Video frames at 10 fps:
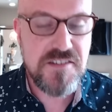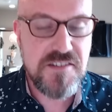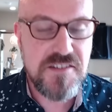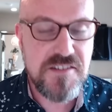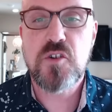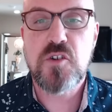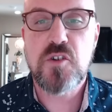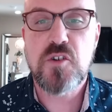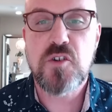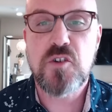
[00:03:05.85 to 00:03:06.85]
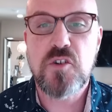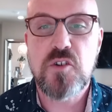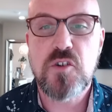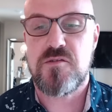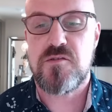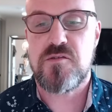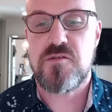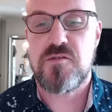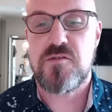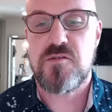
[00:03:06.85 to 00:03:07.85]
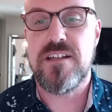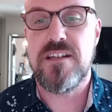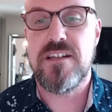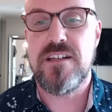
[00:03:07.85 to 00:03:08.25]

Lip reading: the neurogenesis revelation